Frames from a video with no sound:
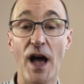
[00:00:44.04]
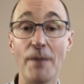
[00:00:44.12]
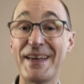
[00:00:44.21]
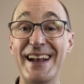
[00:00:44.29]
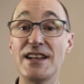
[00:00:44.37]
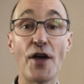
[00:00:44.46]
I'm
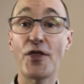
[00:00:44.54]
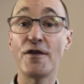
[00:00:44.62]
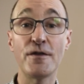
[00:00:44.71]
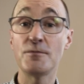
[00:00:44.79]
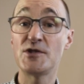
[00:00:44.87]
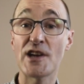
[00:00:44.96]
getting nothing
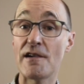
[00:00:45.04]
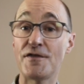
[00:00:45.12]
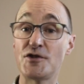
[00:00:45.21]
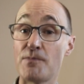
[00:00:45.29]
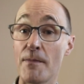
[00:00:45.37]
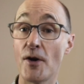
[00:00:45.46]
from Serif
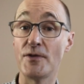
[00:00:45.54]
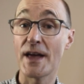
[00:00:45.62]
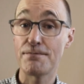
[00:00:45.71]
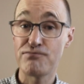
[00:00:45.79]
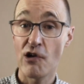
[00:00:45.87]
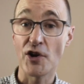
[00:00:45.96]
to promote
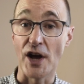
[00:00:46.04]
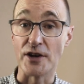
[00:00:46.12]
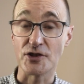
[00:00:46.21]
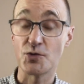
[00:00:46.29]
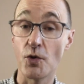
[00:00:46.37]
their products.